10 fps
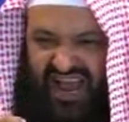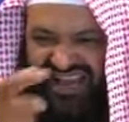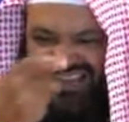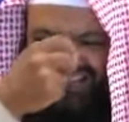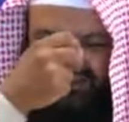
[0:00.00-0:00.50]

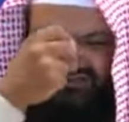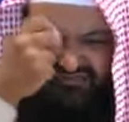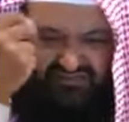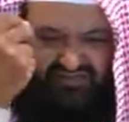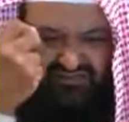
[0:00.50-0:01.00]
And
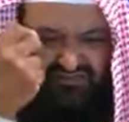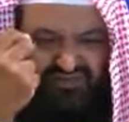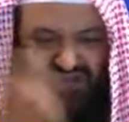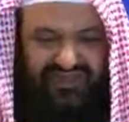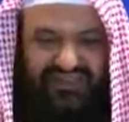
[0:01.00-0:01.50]

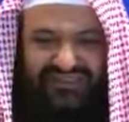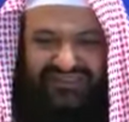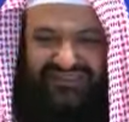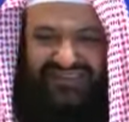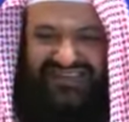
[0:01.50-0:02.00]

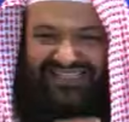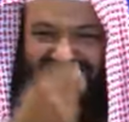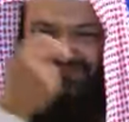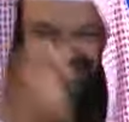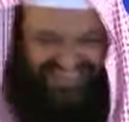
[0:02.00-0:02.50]
rotten,
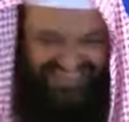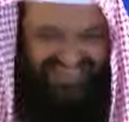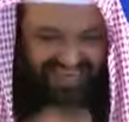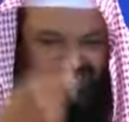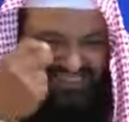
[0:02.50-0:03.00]

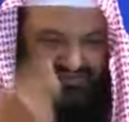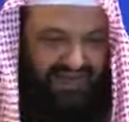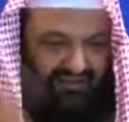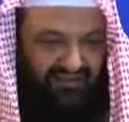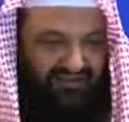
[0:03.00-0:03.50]
stinky
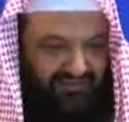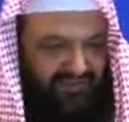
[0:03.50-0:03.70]
smell,